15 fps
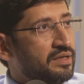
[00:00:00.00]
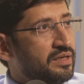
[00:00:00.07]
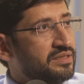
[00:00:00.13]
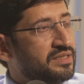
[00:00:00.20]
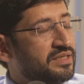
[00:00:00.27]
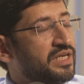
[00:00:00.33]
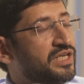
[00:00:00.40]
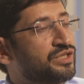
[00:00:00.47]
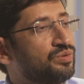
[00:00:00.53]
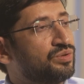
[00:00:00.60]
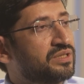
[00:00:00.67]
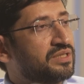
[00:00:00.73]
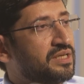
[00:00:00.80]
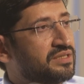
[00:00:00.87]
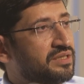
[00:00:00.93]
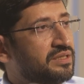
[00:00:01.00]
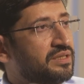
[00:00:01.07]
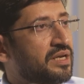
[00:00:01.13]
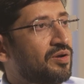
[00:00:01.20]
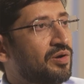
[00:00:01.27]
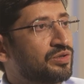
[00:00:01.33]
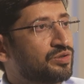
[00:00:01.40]
In stage 2, stage 3,
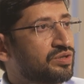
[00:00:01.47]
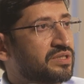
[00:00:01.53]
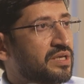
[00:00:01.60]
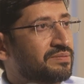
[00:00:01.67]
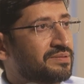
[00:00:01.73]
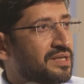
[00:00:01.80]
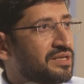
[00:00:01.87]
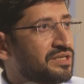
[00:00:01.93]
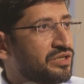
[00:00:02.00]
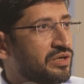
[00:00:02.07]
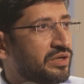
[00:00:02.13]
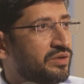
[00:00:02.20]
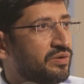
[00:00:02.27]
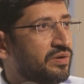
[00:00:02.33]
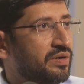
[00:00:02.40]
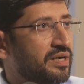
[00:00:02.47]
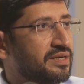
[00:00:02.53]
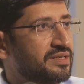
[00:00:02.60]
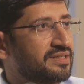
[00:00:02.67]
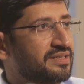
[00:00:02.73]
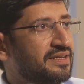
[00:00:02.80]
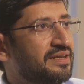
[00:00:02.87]
there are also substantial cure
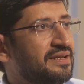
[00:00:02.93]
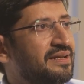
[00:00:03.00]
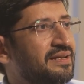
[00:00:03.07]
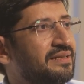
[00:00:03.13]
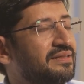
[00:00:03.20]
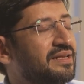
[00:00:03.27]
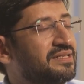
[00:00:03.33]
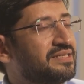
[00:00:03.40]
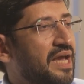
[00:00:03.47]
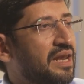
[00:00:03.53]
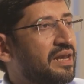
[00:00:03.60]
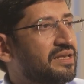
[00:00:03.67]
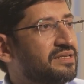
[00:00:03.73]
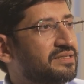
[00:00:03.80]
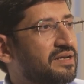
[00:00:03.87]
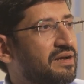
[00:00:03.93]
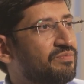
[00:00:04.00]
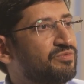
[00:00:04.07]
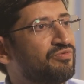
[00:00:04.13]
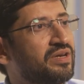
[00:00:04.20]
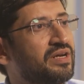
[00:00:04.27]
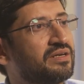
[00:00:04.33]
rates. The challenge
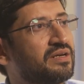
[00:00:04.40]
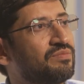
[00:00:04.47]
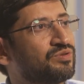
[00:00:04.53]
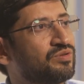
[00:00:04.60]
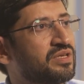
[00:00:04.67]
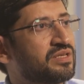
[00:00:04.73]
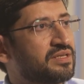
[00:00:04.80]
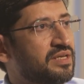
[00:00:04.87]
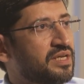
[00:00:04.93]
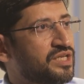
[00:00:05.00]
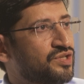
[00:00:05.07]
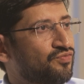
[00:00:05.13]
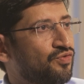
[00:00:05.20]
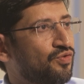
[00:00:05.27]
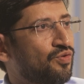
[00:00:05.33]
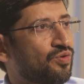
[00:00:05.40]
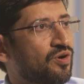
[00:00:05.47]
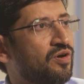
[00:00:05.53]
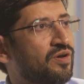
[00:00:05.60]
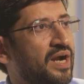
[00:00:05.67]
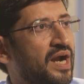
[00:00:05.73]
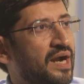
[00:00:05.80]
comes when it comes to the stage 4
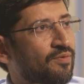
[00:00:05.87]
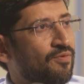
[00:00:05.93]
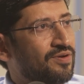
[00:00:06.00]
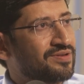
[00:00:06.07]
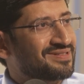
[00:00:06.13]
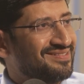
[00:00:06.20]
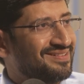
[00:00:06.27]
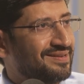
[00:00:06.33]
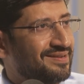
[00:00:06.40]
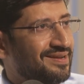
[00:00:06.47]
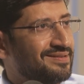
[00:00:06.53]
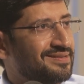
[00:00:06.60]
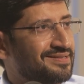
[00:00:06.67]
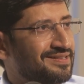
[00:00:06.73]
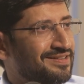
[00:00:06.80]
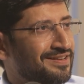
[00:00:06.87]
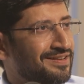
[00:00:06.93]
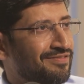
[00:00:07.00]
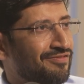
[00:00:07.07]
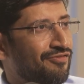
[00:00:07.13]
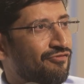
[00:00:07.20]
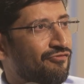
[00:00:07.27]
or advanced lung cancer,
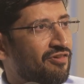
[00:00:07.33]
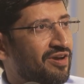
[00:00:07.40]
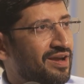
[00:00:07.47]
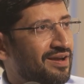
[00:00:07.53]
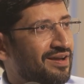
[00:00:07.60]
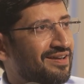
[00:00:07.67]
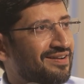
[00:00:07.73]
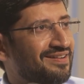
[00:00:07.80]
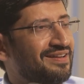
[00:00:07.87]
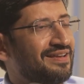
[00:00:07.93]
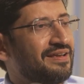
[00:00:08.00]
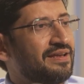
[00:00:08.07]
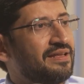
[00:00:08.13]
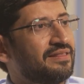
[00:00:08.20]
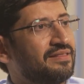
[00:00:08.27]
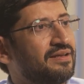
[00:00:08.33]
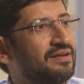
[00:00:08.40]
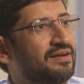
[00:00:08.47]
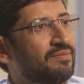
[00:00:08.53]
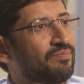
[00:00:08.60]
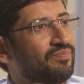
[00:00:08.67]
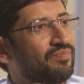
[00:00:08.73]
where
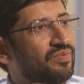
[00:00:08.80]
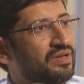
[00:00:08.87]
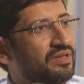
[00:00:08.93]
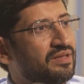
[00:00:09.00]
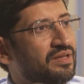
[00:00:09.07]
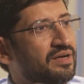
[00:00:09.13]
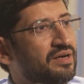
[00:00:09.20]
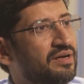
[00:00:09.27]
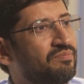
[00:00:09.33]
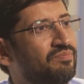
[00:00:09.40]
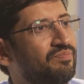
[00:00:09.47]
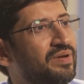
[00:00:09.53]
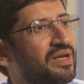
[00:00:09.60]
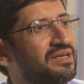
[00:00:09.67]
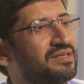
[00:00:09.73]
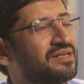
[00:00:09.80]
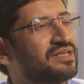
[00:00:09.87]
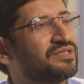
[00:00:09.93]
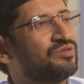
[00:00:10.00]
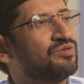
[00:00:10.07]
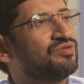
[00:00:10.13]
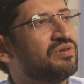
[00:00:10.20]
the
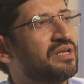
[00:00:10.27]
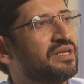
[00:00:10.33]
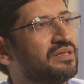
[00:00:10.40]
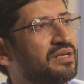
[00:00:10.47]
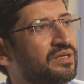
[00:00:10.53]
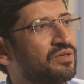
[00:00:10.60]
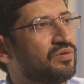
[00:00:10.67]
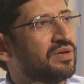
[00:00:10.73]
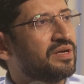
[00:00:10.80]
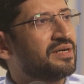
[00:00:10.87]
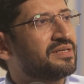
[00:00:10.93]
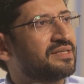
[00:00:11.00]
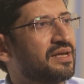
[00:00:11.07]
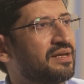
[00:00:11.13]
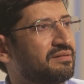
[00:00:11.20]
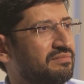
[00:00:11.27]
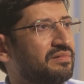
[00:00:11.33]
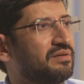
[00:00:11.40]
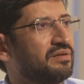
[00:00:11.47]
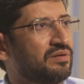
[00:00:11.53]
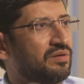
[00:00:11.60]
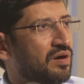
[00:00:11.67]
patients, usually the cure rates are
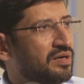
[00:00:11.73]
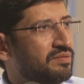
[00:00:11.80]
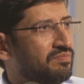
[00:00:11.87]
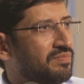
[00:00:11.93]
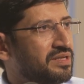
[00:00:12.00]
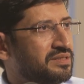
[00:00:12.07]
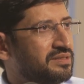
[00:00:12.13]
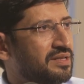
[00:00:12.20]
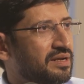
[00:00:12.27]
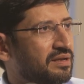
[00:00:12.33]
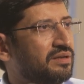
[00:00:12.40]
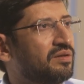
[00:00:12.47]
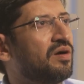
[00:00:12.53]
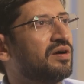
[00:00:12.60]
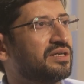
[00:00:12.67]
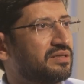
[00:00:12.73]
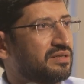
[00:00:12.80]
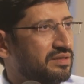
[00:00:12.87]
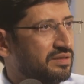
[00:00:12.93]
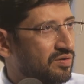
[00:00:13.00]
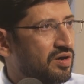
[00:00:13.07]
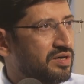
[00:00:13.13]
not much there,
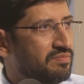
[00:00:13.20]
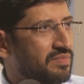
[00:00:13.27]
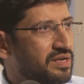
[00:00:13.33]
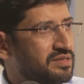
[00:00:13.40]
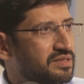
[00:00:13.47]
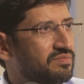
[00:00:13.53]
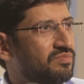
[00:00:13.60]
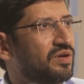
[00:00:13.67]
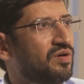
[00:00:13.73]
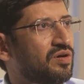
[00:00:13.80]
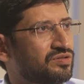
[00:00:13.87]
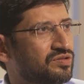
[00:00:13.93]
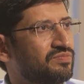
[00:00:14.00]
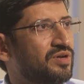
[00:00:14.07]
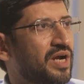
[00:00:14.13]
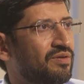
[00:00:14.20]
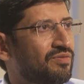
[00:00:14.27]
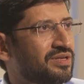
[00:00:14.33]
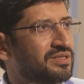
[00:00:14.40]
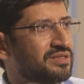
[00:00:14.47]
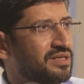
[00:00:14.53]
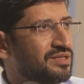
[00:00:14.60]
not much because of the
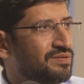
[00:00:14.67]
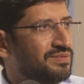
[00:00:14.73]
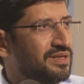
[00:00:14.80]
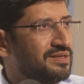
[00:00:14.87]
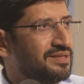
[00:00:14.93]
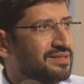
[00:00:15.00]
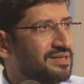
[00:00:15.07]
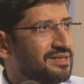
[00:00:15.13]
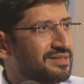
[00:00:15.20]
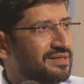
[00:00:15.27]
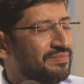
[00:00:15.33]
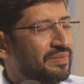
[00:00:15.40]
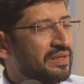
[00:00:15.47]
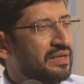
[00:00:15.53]
advanced stage of the disease.